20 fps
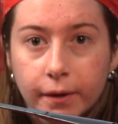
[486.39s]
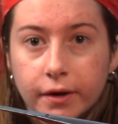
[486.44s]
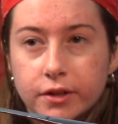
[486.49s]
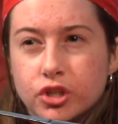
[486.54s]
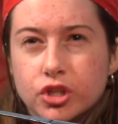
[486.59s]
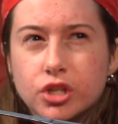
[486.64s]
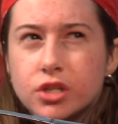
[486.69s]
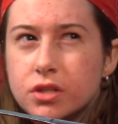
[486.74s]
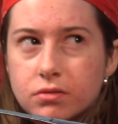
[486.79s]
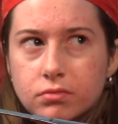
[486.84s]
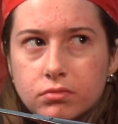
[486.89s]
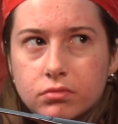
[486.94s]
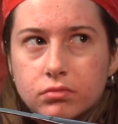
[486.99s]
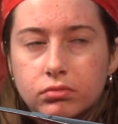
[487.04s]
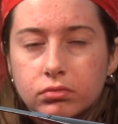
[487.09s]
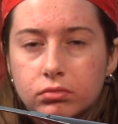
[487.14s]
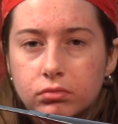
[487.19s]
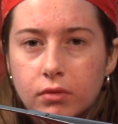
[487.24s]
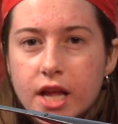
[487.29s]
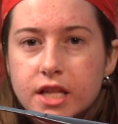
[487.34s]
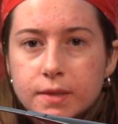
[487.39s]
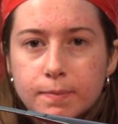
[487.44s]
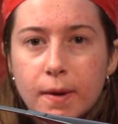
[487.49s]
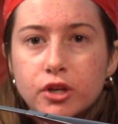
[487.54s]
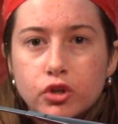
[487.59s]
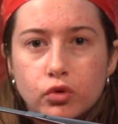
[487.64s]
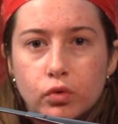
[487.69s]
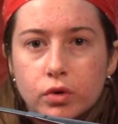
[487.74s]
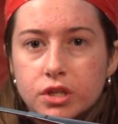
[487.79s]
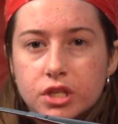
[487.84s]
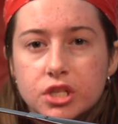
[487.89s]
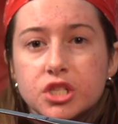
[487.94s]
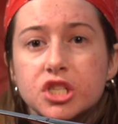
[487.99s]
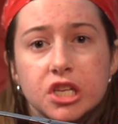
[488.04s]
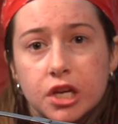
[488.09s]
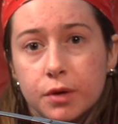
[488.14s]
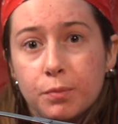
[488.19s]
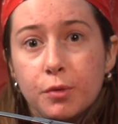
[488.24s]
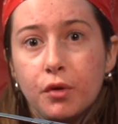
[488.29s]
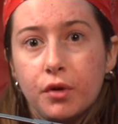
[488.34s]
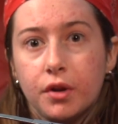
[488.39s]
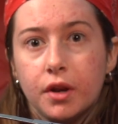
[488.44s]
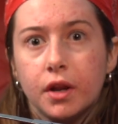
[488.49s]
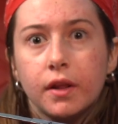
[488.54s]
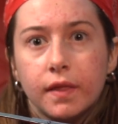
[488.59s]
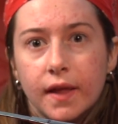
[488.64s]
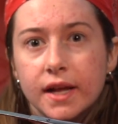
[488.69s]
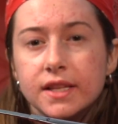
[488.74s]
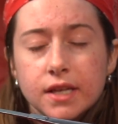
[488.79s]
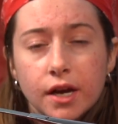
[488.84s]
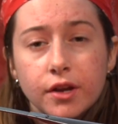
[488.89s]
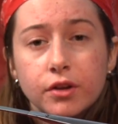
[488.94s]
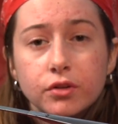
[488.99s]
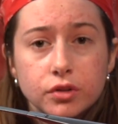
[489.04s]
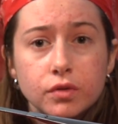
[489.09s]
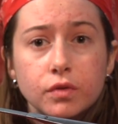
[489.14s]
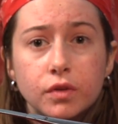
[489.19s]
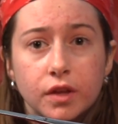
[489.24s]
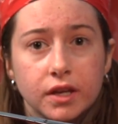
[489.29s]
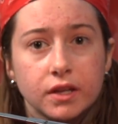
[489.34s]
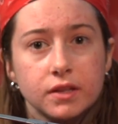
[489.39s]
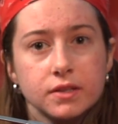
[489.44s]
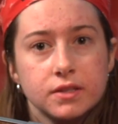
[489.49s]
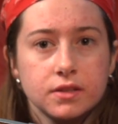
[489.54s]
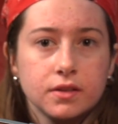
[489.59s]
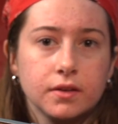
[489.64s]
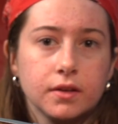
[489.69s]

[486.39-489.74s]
It's mentors. It's the community. That's how you do things.